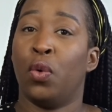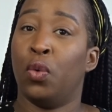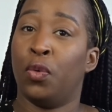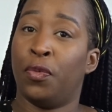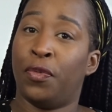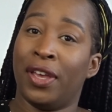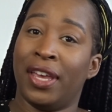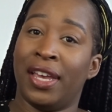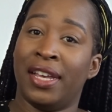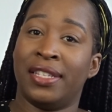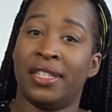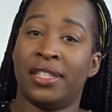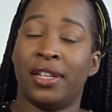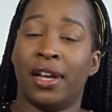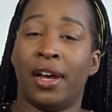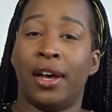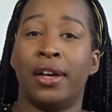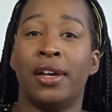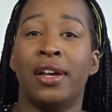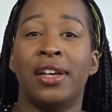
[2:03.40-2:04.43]
or for
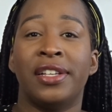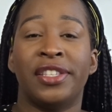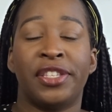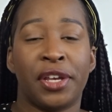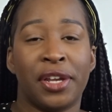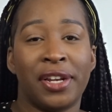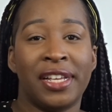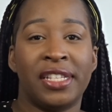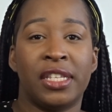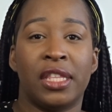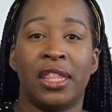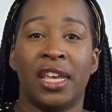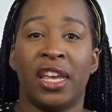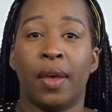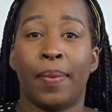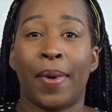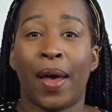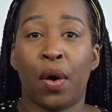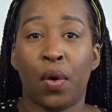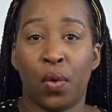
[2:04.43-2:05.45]
Easter. So you need to think
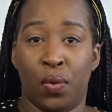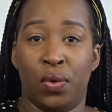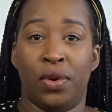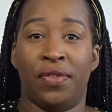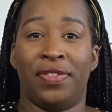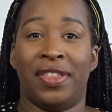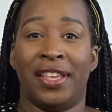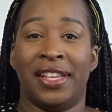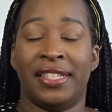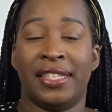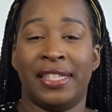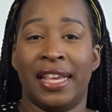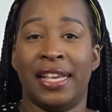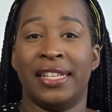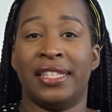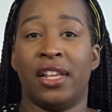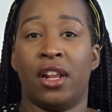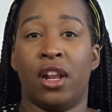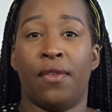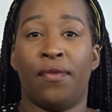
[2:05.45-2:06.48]
about all of these
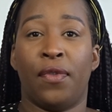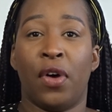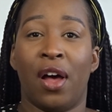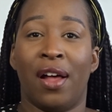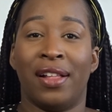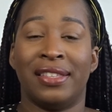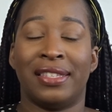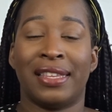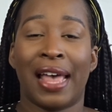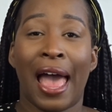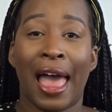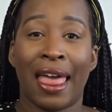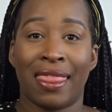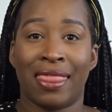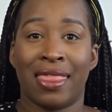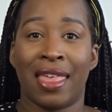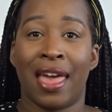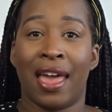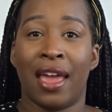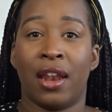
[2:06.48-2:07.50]
things in advance
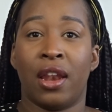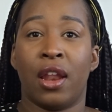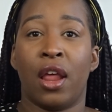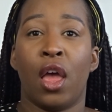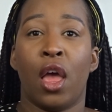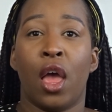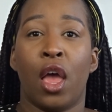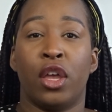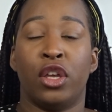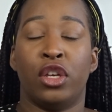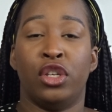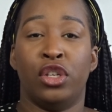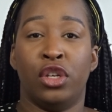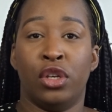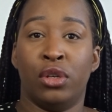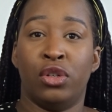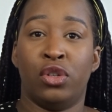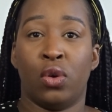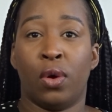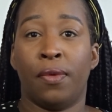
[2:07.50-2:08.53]
and then
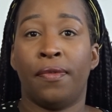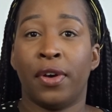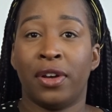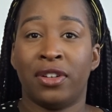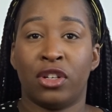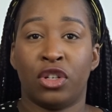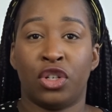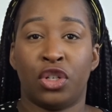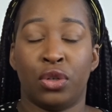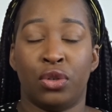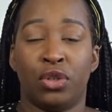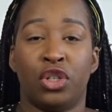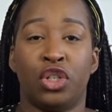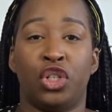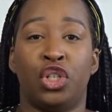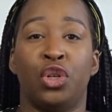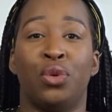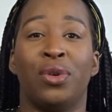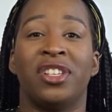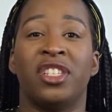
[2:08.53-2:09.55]
use your photo shoot to
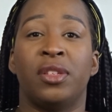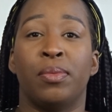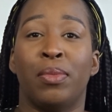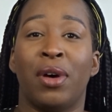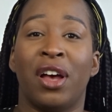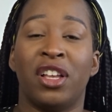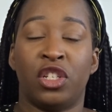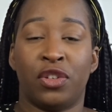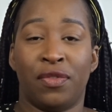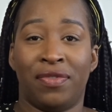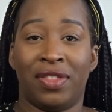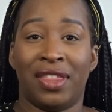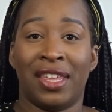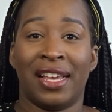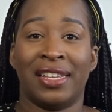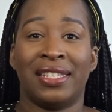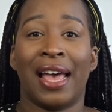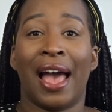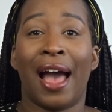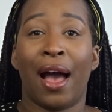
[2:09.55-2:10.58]
shoot as much of
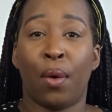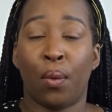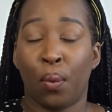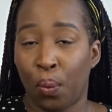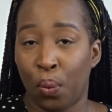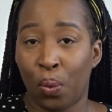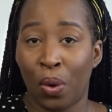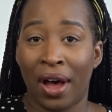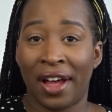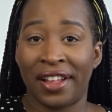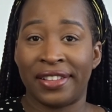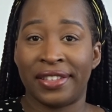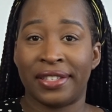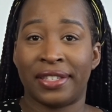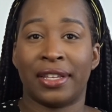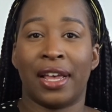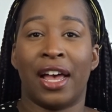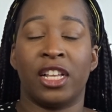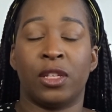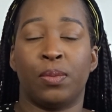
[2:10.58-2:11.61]
this at
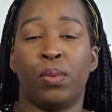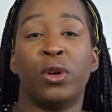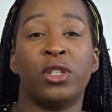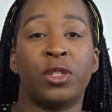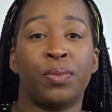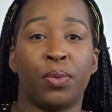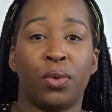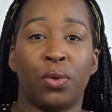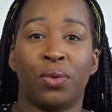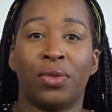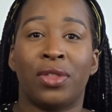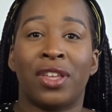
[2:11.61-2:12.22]
once as possible.